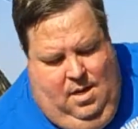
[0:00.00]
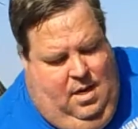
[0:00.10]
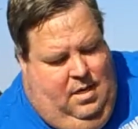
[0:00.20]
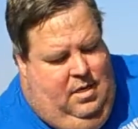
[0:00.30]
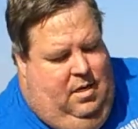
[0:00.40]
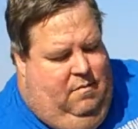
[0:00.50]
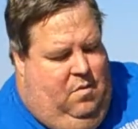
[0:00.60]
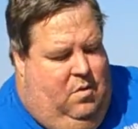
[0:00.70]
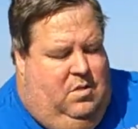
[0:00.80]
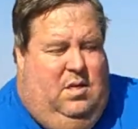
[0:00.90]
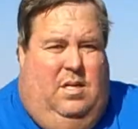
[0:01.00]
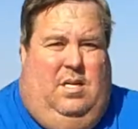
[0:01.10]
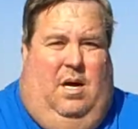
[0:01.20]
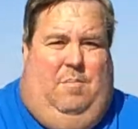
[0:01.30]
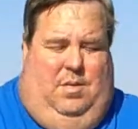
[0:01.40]
And then of course to the
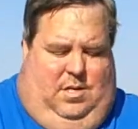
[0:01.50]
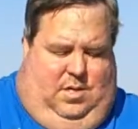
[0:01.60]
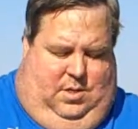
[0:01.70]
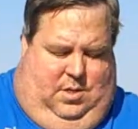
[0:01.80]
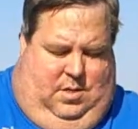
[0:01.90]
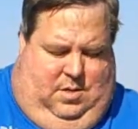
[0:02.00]
top of this,